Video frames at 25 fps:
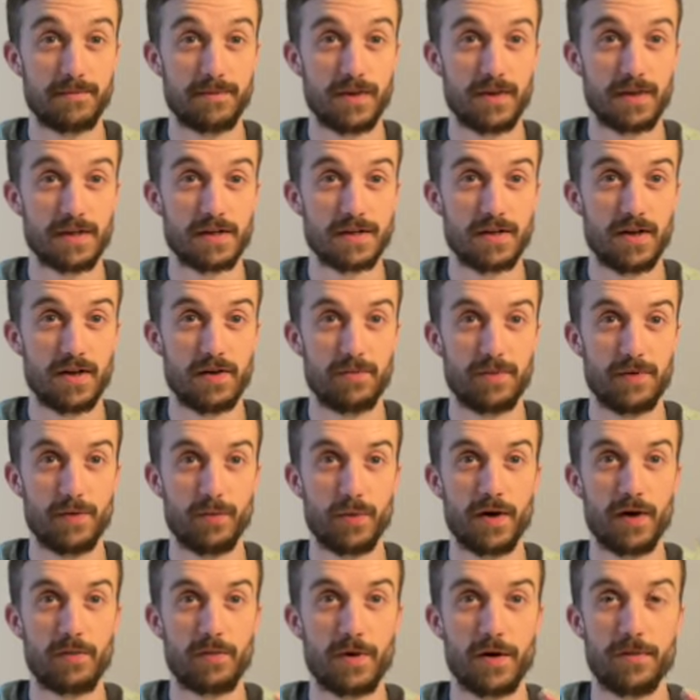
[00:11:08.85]
my excitement
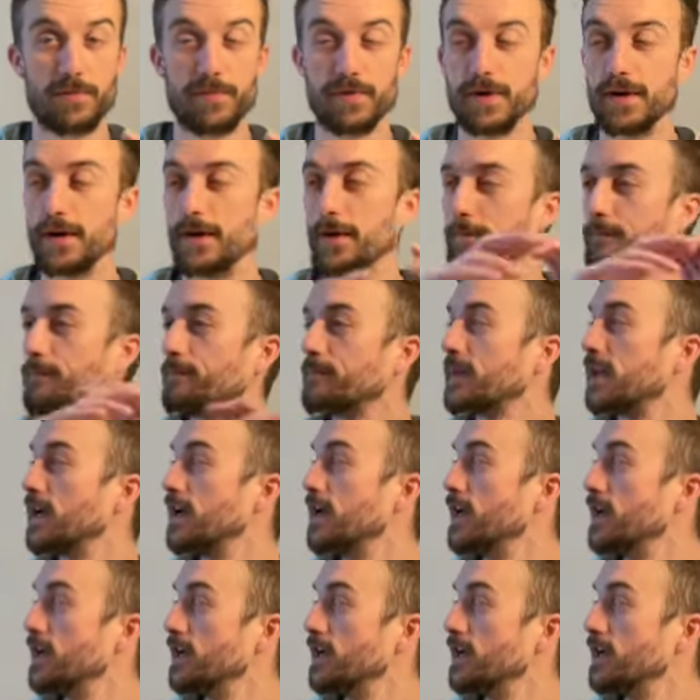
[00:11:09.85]
when I'm opening it.